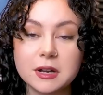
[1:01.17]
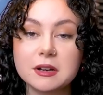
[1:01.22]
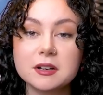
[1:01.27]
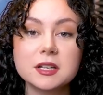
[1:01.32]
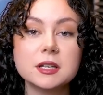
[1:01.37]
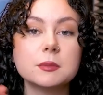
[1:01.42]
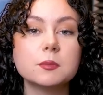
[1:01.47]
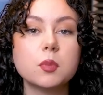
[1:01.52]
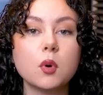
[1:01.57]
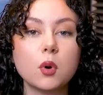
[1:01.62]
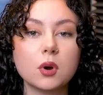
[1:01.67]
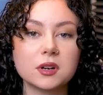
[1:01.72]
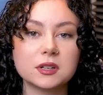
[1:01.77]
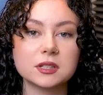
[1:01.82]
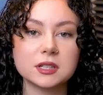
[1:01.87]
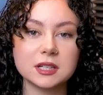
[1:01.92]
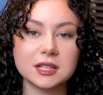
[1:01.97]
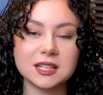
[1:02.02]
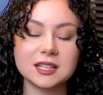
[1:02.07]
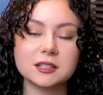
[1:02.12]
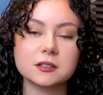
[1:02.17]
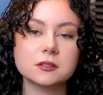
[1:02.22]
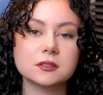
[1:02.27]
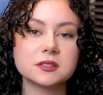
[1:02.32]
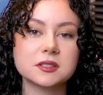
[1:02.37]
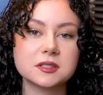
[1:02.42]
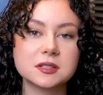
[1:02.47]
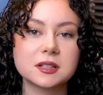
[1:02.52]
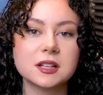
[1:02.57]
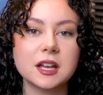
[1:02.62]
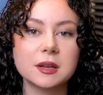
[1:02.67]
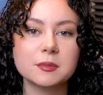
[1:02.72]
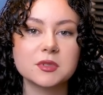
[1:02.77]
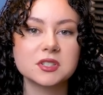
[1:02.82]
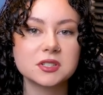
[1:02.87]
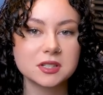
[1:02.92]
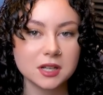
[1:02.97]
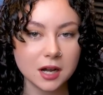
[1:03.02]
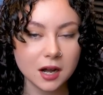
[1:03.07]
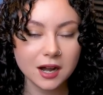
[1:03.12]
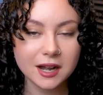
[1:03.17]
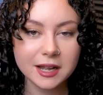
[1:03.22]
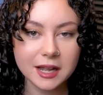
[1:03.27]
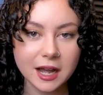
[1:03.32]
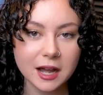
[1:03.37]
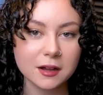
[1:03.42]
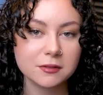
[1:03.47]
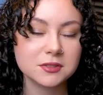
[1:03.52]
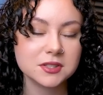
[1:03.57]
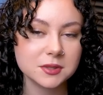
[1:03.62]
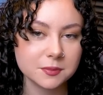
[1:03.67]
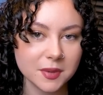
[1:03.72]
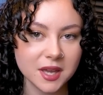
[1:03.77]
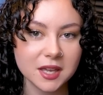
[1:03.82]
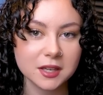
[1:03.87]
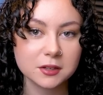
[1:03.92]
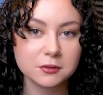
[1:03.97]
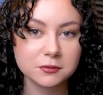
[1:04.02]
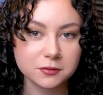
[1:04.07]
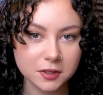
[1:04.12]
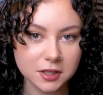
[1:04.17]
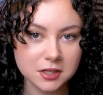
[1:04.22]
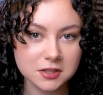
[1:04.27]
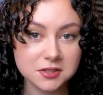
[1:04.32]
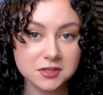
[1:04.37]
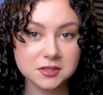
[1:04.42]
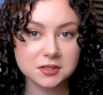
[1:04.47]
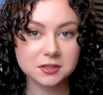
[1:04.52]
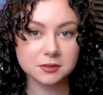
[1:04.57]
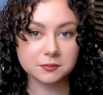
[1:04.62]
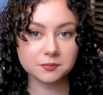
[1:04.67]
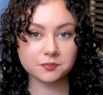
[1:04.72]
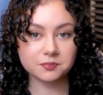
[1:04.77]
Very important legal disclaimers that I have to make first.